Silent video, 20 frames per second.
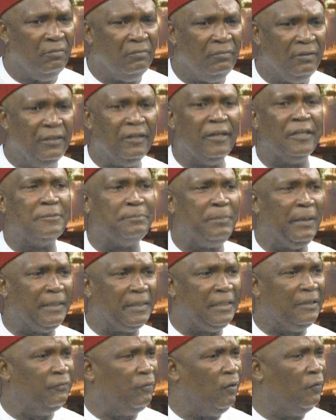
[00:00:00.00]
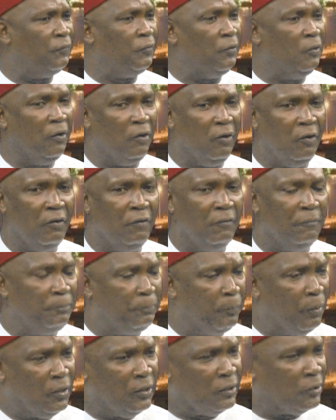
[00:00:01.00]
irrespective of your
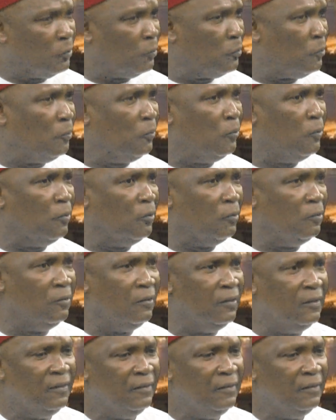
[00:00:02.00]
political,